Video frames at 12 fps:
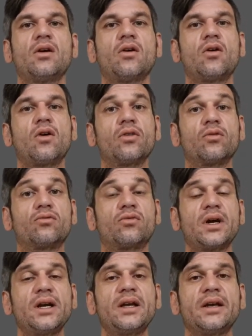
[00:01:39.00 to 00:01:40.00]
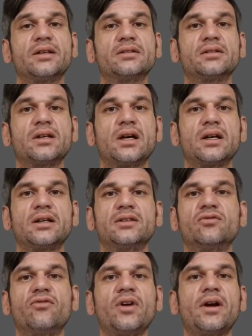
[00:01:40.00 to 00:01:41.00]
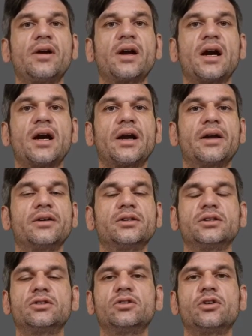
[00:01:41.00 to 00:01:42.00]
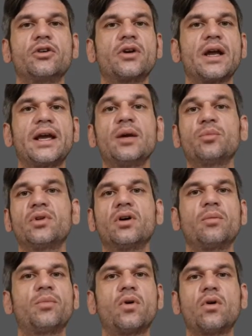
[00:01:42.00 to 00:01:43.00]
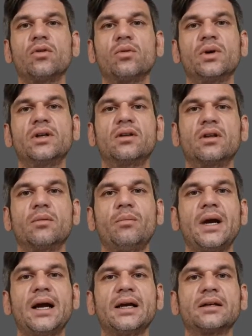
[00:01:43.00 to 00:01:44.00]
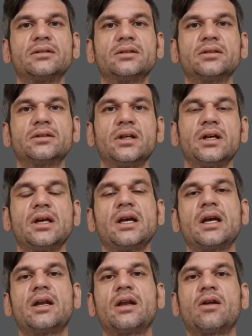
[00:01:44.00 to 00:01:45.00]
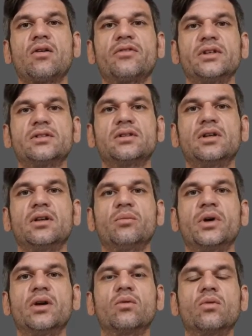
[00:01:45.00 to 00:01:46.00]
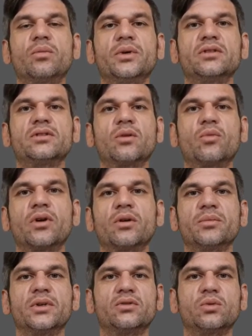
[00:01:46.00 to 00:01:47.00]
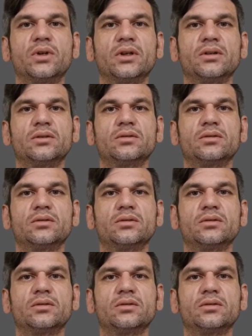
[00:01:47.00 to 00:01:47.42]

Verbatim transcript: On the right-hand side is very high energy, so you're amped up all the way to the max. And then obviously in the middle will be somewhere in between.